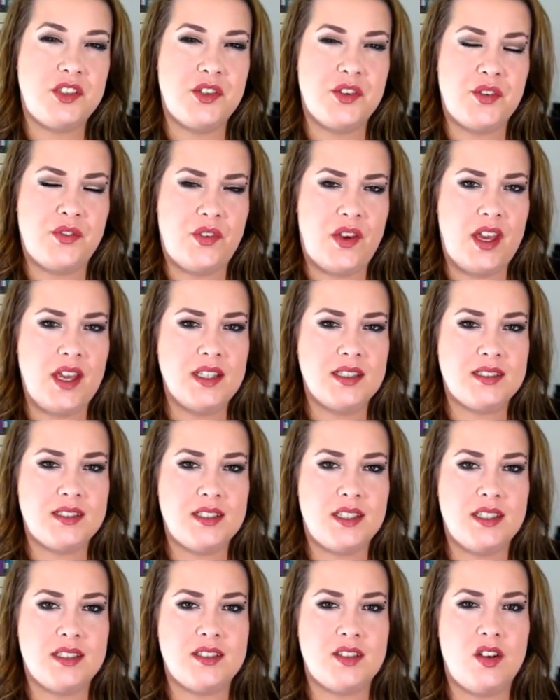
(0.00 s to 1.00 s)
to your face
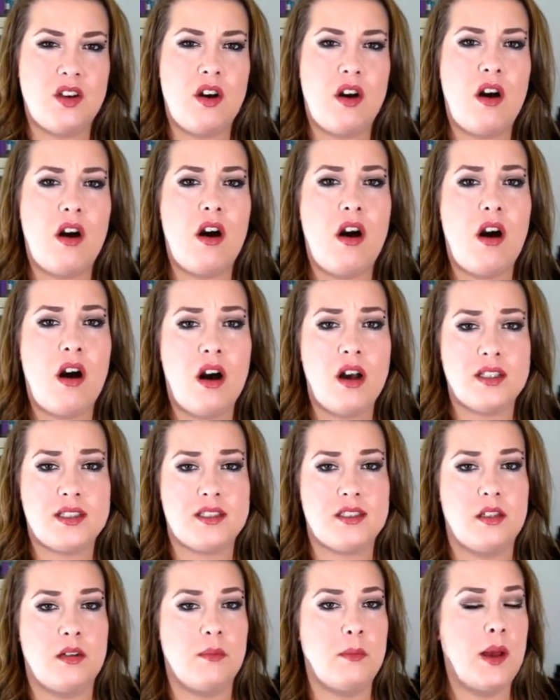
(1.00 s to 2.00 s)
is
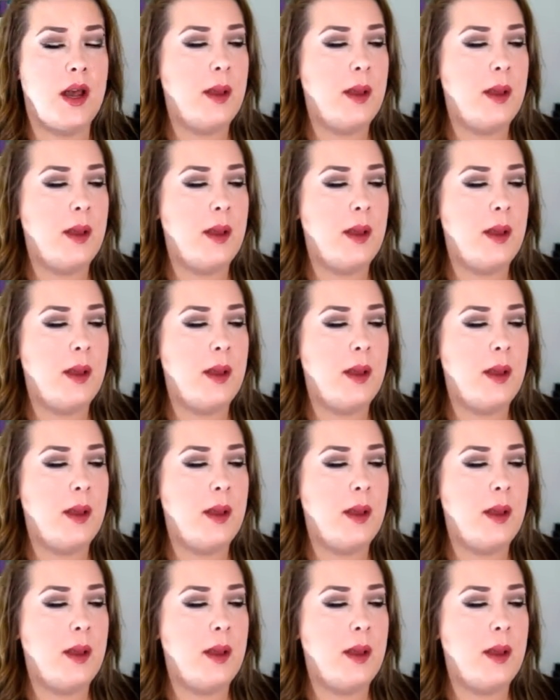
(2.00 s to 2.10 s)
awesome.